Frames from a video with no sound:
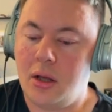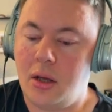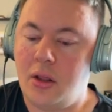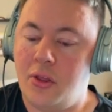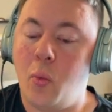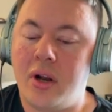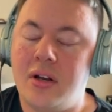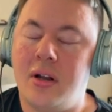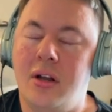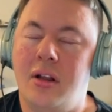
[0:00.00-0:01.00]

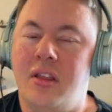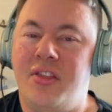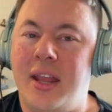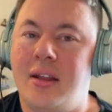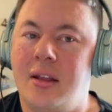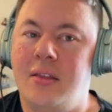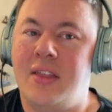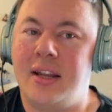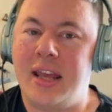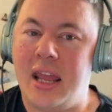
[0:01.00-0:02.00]
one thing
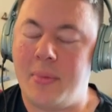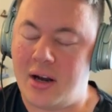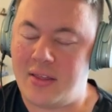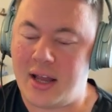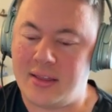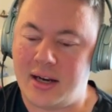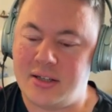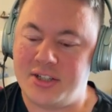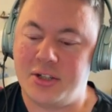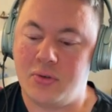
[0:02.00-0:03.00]
that came out of that I disagree